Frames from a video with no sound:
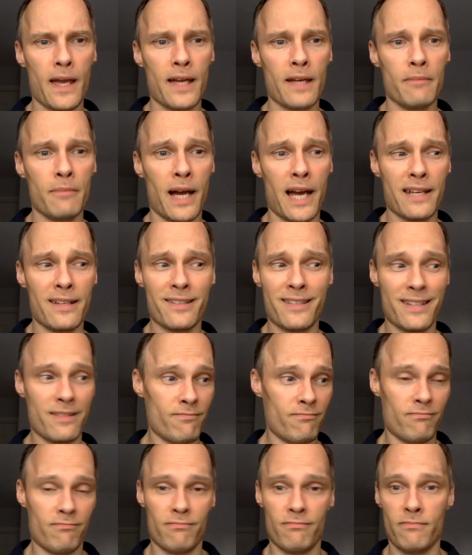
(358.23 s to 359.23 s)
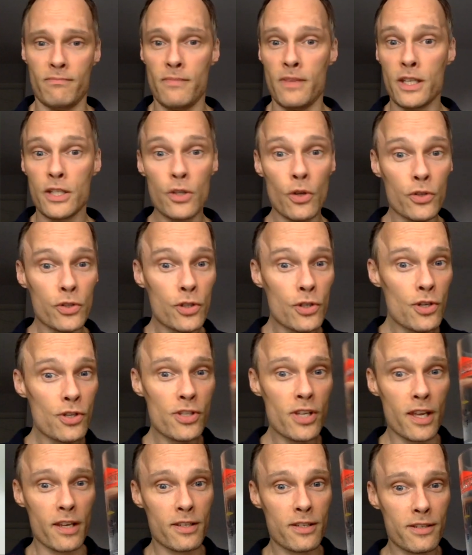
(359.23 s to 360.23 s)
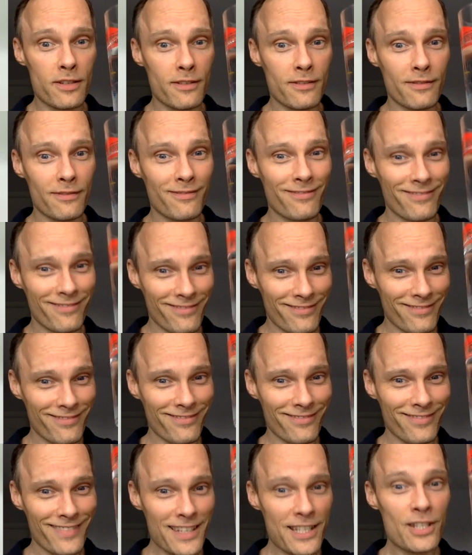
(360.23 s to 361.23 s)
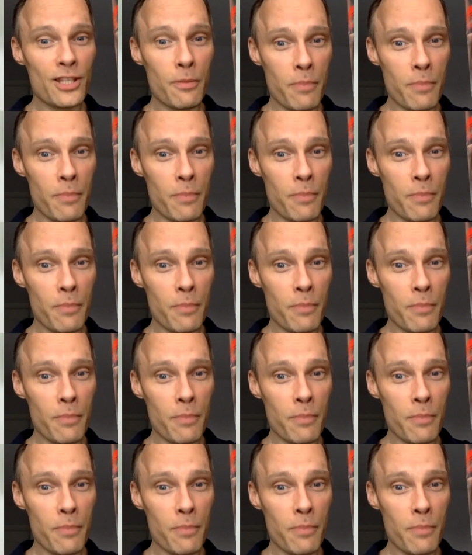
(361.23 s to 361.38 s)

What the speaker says: And it's not as good as this. This is the